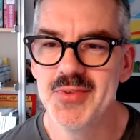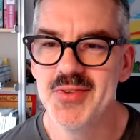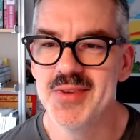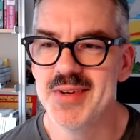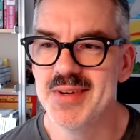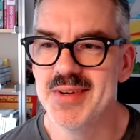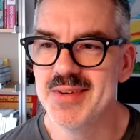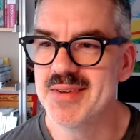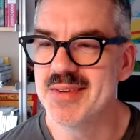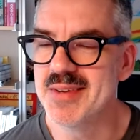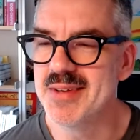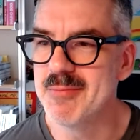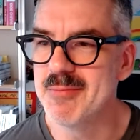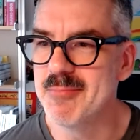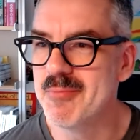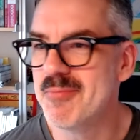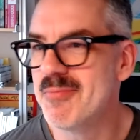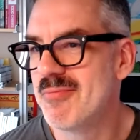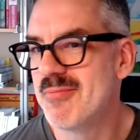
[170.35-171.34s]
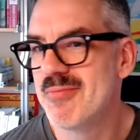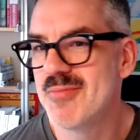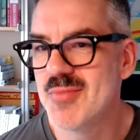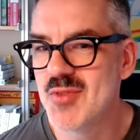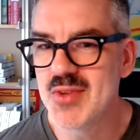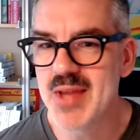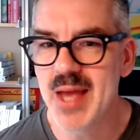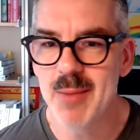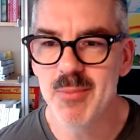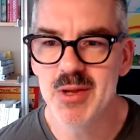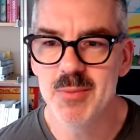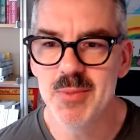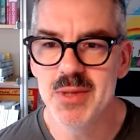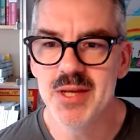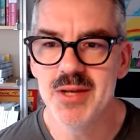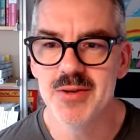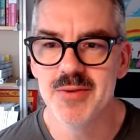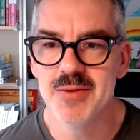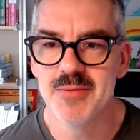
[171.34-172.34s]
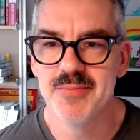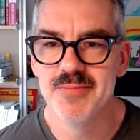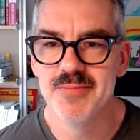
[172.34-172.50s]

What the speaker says: and just happy to be here.